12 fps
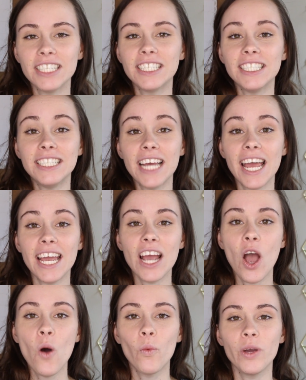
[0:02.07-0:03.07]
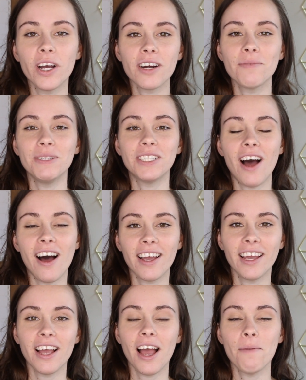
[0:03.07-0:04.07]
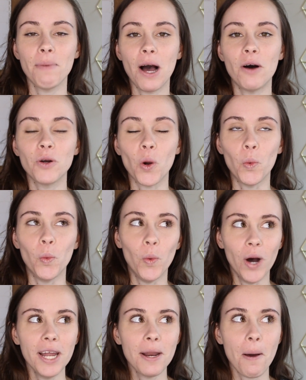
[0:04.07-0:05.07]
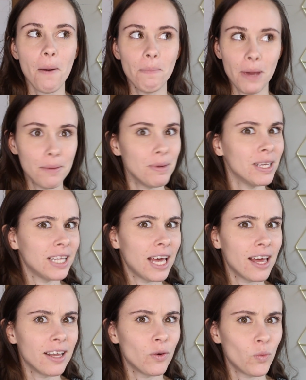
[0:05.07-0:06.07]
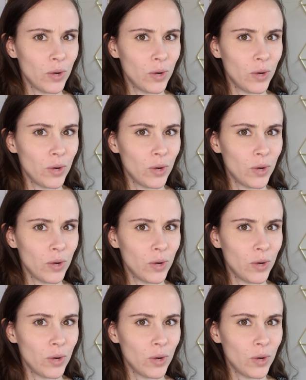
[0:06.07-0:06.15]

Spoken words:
Today we are going to be talking about what baby led